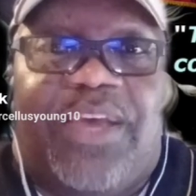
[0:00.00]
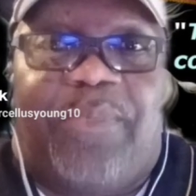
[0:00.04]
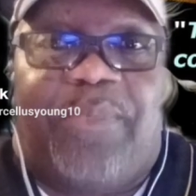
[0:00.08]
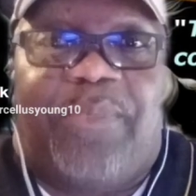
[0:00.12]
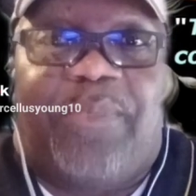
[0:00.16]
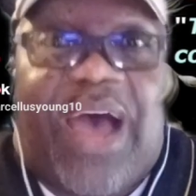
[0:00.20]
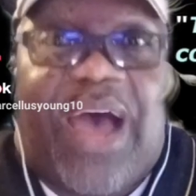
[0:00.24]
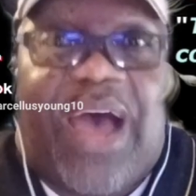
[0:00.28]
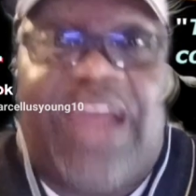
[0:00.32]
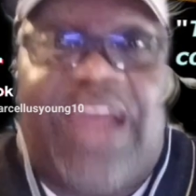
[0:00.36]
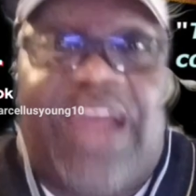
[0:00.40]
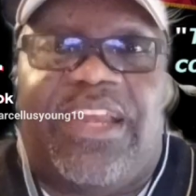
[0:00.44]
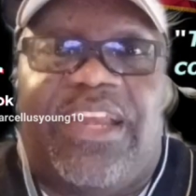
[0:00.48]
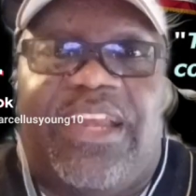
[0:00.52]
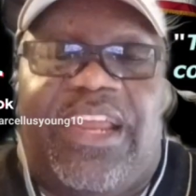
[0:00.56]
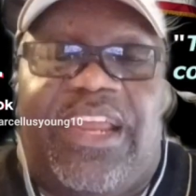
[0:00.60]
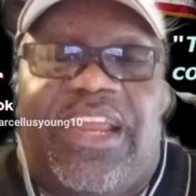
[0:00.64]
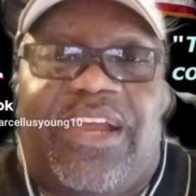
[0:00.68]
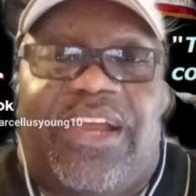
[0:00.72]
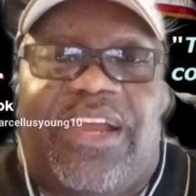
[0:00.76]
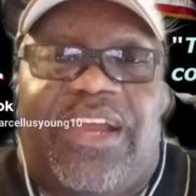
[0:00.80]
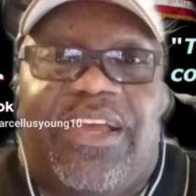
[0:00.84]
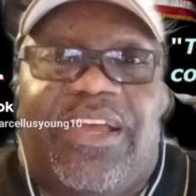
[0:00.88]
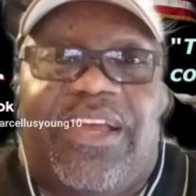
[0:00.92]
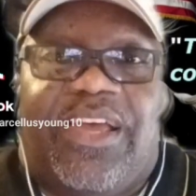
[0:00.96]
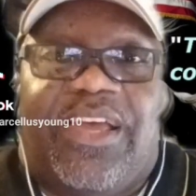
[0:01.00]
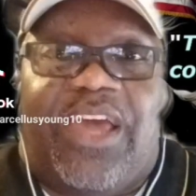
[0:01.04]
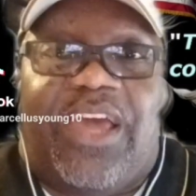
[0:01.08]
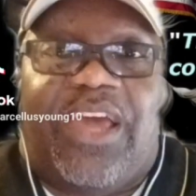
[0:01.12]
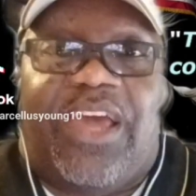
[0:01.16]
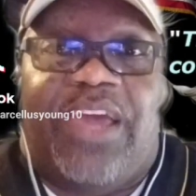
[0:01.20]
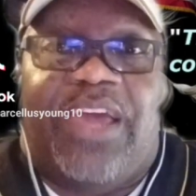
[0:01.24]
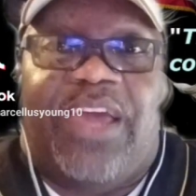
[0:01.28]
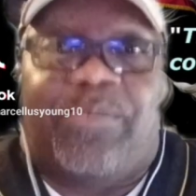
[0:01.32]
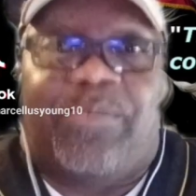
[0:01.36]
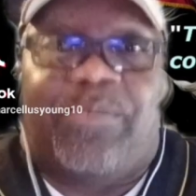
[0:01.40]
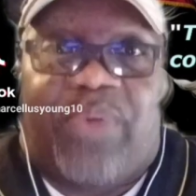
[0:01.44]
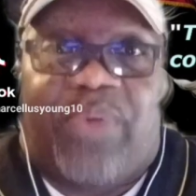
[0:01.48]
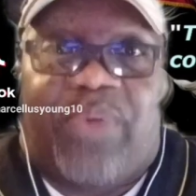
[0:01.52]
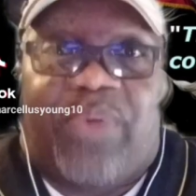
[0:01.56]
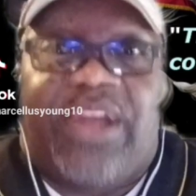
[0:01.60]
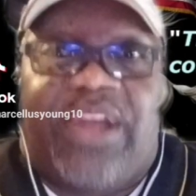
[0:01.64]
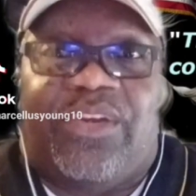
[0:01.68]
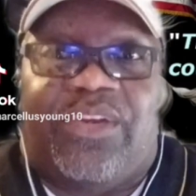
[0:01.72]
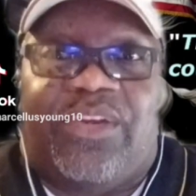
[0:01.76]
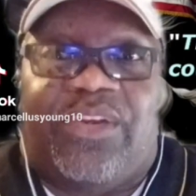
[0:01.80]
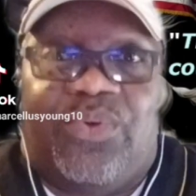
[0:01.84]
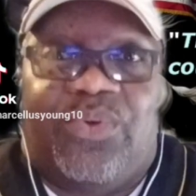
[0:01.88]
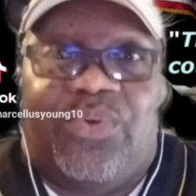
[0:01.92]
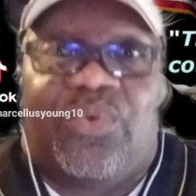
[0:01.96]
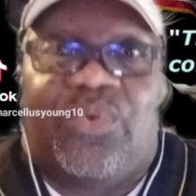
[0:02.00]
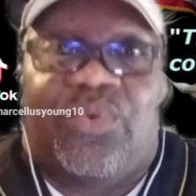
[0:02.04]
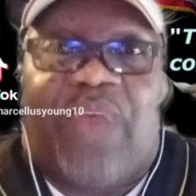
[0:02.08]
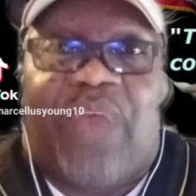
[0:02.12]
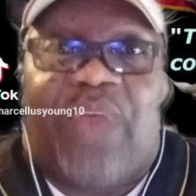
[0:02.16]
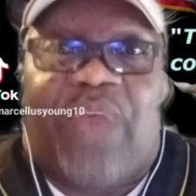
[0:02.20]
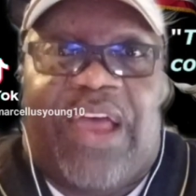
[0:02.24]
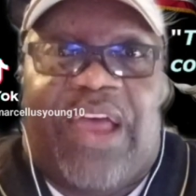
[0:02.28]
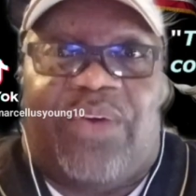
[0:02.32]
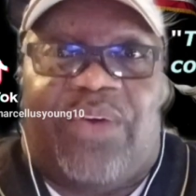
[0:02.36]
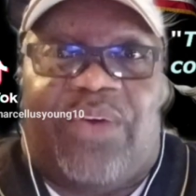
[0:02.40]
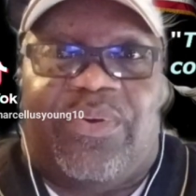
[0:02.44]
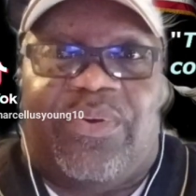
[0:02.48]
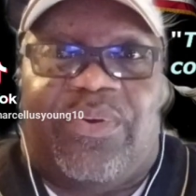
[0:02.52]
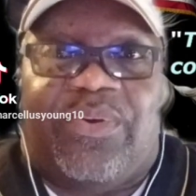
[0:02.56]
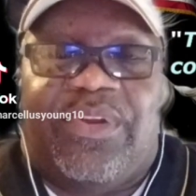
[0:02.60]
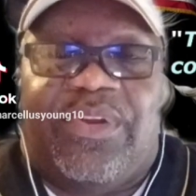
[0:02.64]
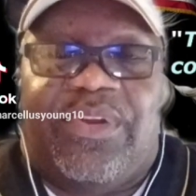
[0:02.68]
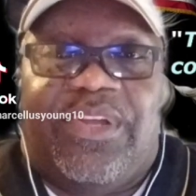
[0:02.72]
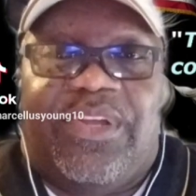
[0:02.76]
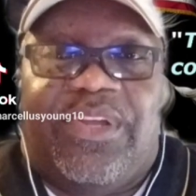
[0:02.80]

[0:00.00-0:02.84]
pioneer, and break new ground.